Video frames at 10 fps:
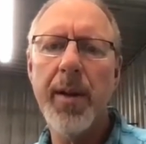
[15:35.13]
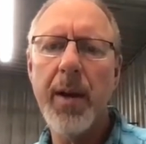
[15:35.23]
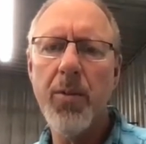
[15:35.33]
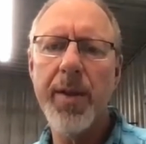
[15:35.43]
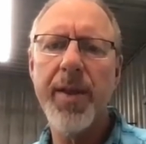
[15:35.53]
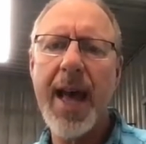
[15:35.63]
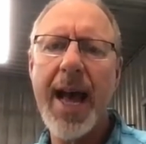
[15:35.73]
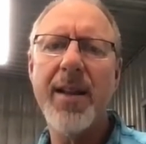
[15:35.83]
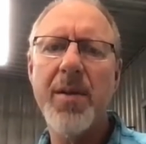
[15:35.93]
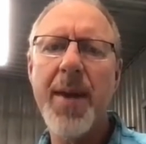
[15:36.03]
with
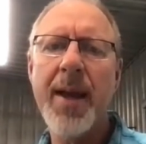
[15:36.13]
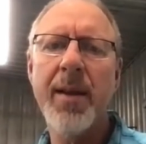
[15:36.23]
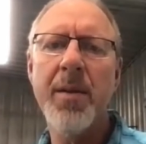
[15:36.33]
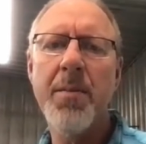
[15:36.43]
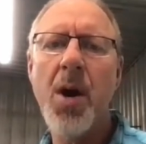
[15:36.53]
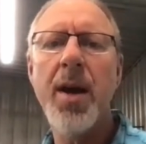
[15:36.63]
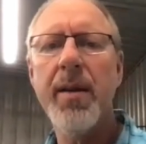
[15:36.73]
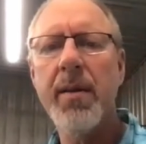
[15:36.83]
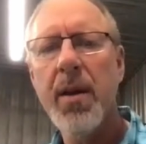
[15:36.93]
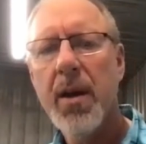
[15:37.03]
that demand in
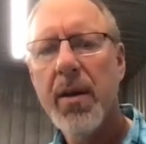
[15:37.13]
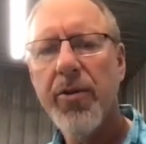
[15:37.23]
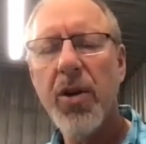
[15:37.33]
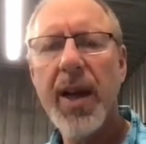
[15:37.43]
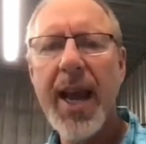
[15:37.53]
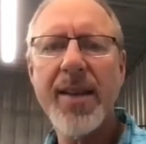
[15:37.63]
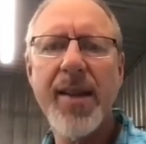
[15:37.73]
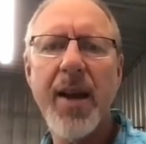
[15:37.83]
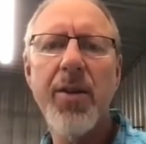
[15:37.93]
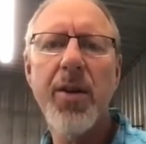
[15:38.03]
mind, forecast
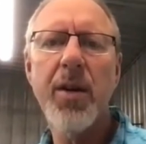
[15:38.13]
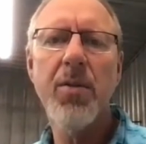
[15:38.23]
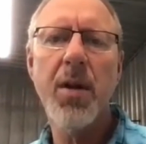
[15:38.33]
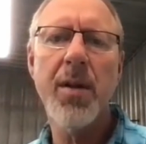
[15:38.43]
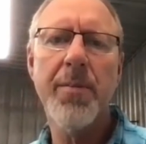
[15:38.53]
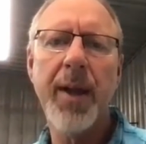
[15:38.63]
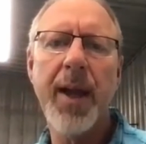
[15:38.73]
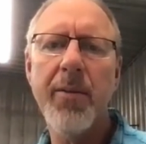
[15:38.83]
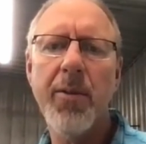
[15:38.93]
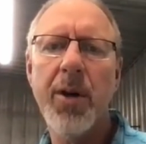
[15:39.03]
how you're going to run the
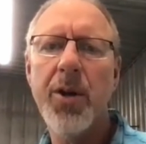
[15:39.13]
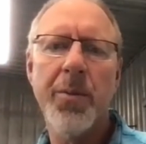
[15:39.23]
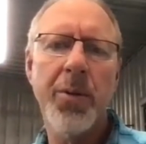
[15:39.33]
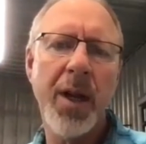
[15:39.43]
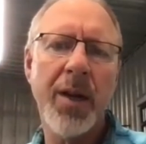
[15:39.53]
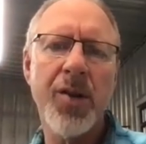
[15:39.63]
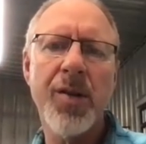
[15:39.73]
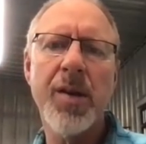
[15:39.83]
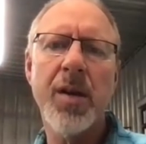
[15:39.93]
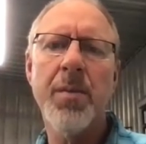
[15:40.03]
plant, what your production
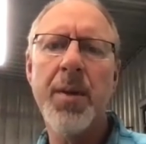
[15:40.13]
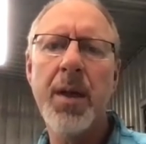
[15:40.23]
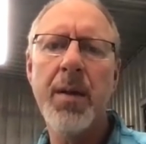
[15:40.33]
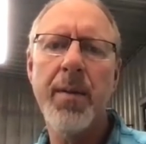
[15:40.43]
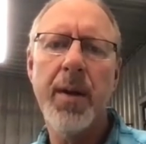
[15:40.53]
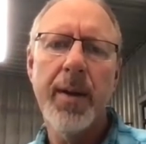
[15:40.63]
is going to be.